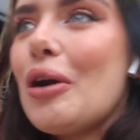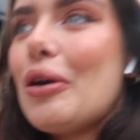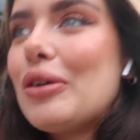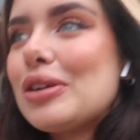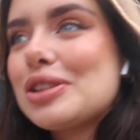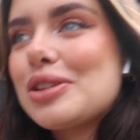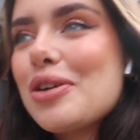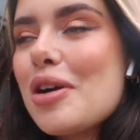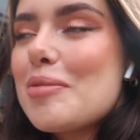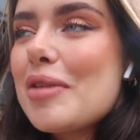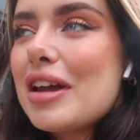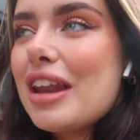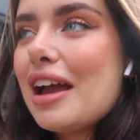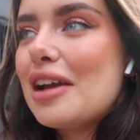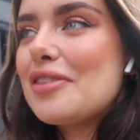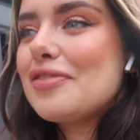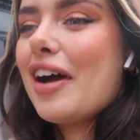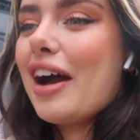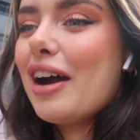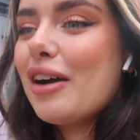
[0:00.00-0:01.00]
or sorting my
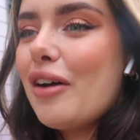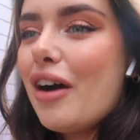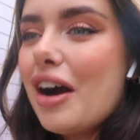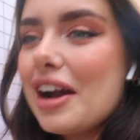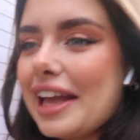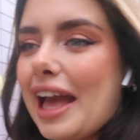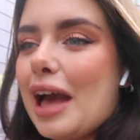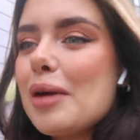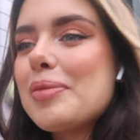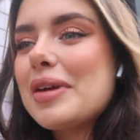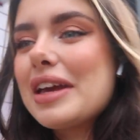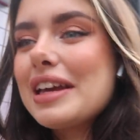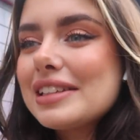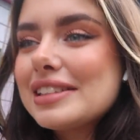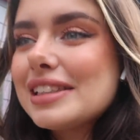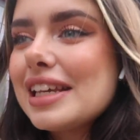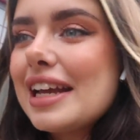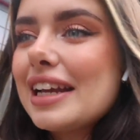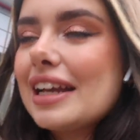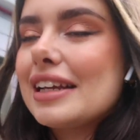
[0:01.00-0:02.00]
life out, or I get a
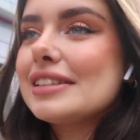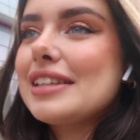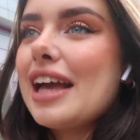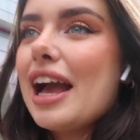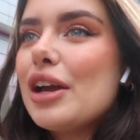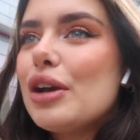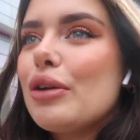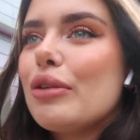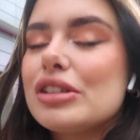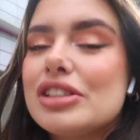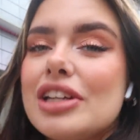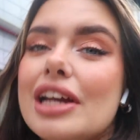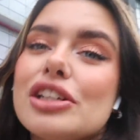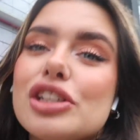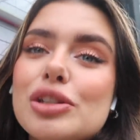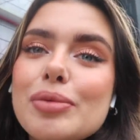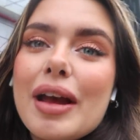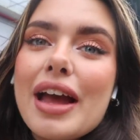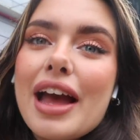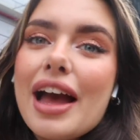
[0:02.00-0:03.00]
piercing, a tattoo, or
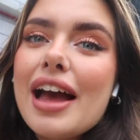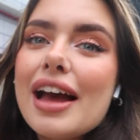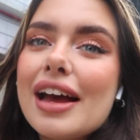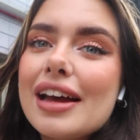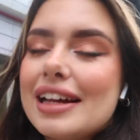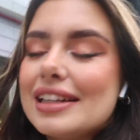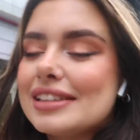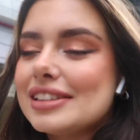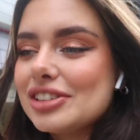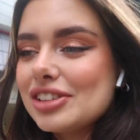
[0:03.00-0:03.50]
change my hair.